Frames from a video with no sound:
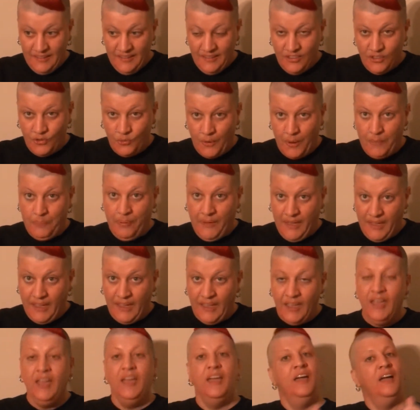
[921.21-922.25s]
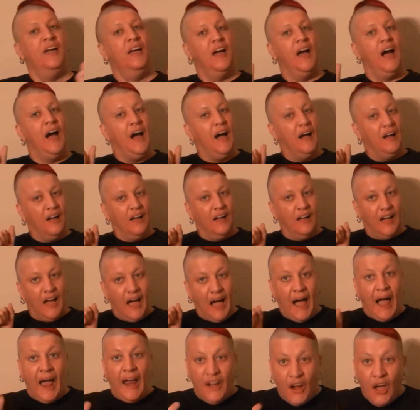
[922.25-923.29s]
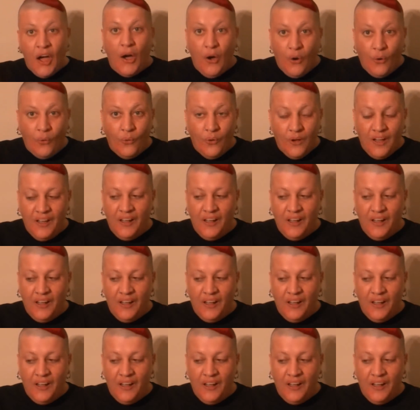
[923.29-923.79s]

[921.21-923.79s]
Sweet Pea. I know.